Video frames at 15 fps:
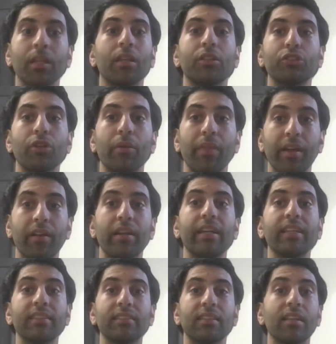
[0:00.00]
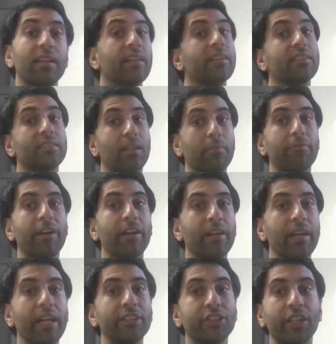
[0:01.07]
So there is some
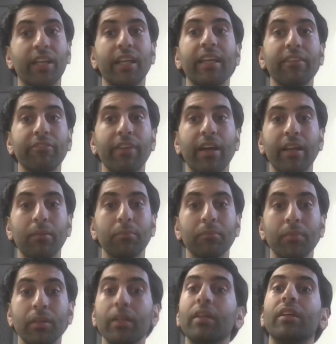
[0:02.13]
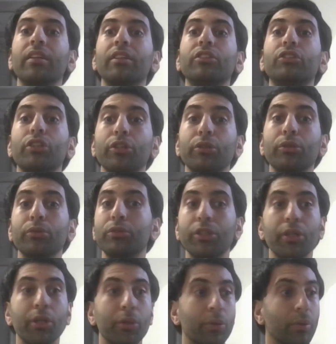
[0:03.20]
variation in venom due
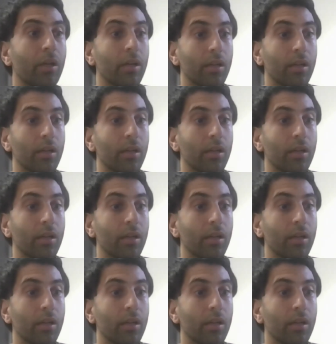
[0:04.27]
to